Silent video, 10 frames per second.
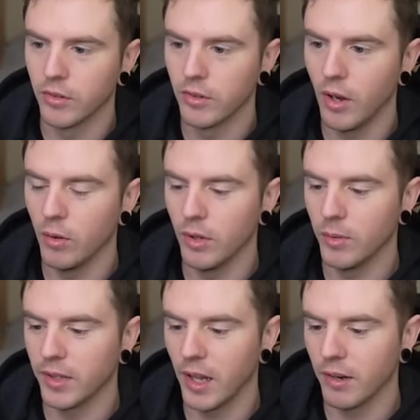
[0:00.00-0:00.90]
only
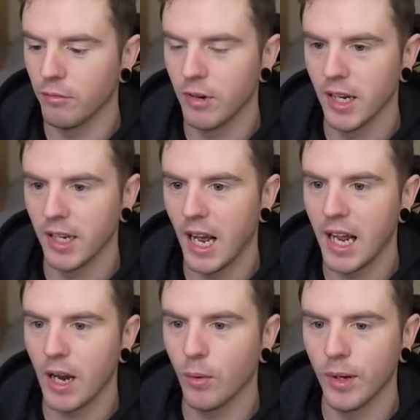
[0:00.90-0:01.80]
with like really high
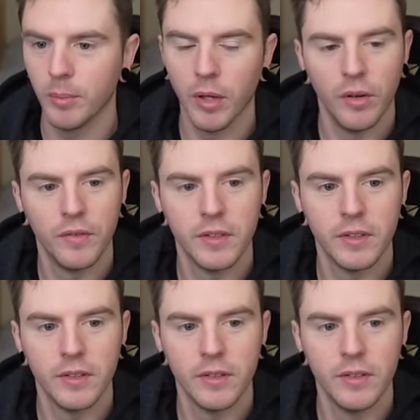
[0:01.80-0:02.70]
equity bluffs,
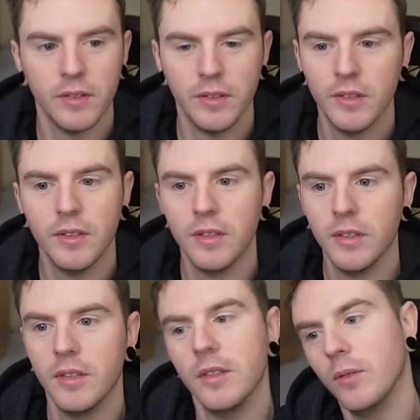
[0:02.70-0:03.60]

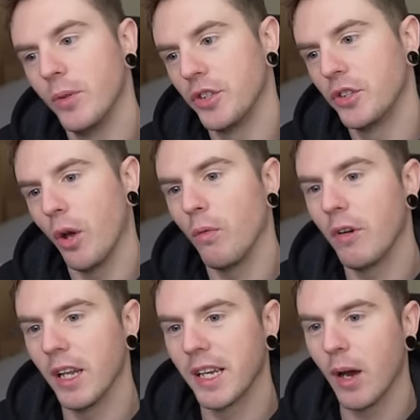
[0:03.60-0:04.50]
which don't
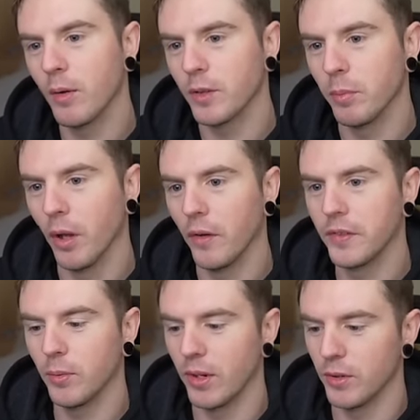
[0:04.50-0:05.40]
really count as
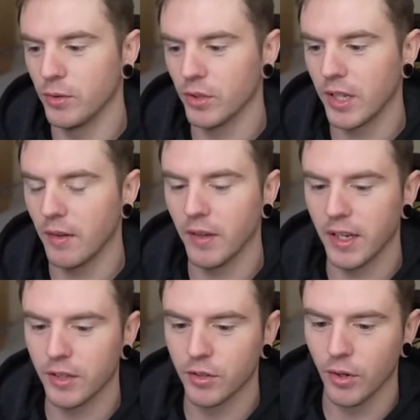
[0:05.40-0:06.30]
bluffs when you just have like
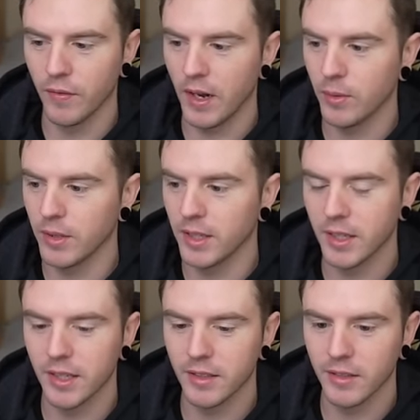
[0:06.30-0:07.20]
a ton of equity
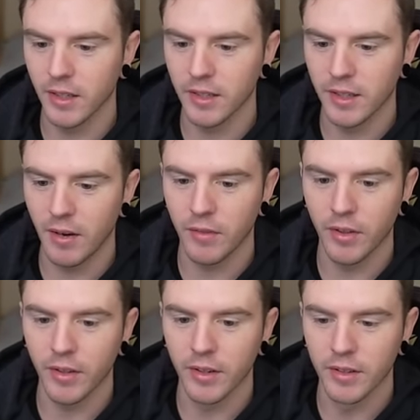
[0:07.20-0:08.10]
against like everything.